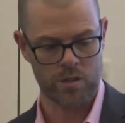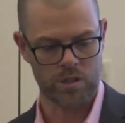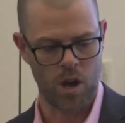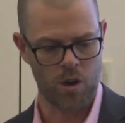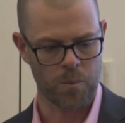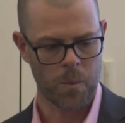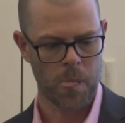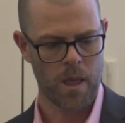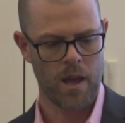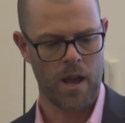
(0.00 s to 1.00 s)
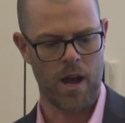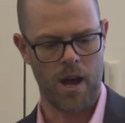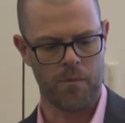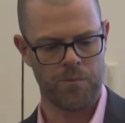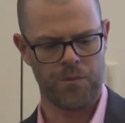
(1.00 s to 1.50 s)
So
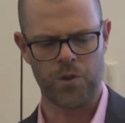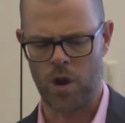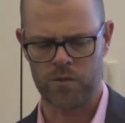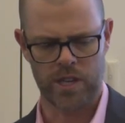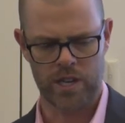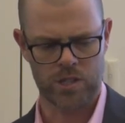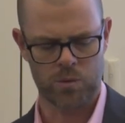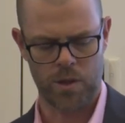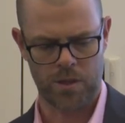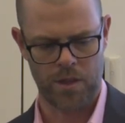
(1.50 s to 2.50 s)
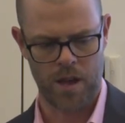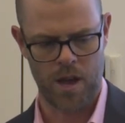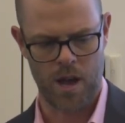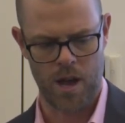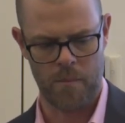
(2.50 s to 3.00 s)
a few conversations with
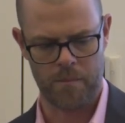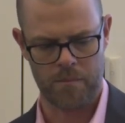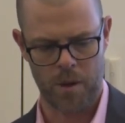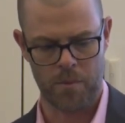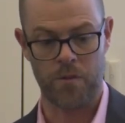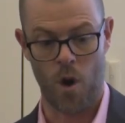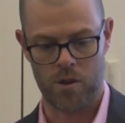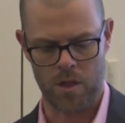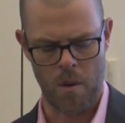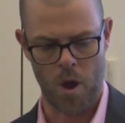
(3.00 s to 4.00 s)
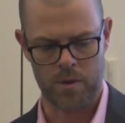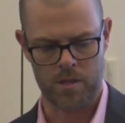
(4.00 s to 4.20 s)
a provider at the moment